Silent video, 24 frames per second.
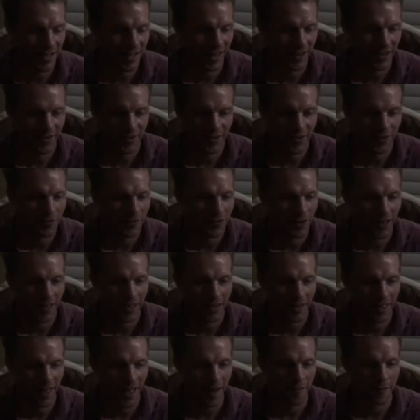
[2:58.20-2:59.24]
I don't know,
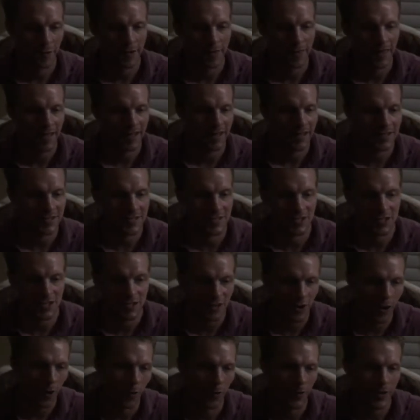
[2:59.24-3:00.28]
everything is
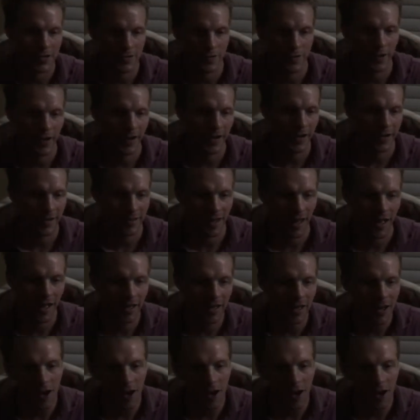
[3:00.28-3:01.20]
just always very like,